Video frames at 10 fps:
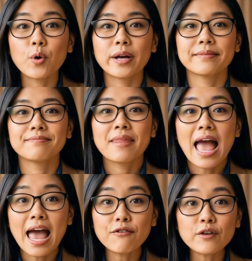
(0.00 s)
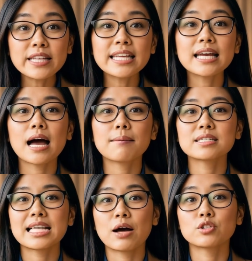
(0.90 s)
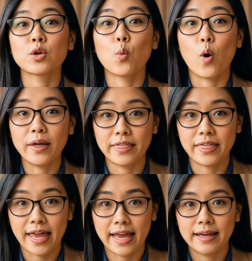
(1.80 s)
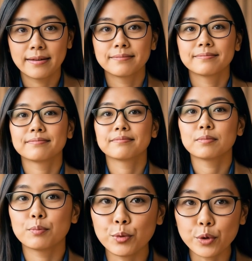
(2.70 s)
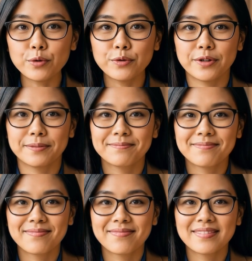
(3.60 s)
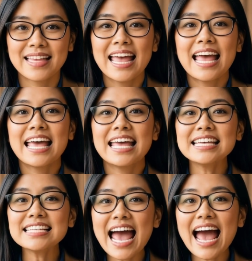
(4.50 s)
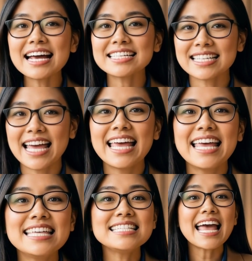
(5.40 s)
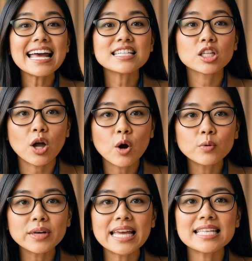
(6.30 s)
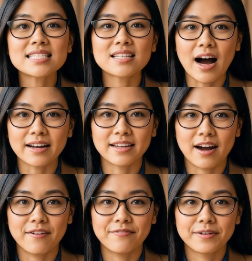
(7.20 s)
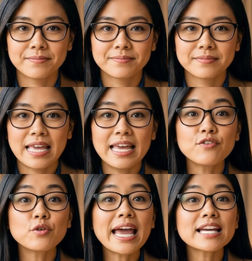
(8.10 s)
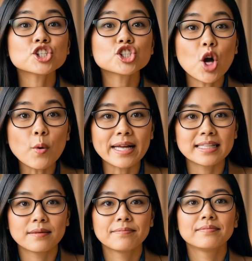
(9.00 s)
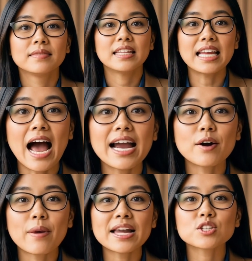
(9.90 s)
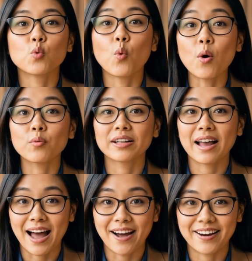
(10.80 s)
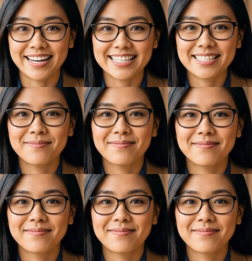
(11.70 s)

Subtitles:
point, everything comes down to one thing: proof. In tax, intent alone is not enough. If you can't show it, the IRS won't rely on it.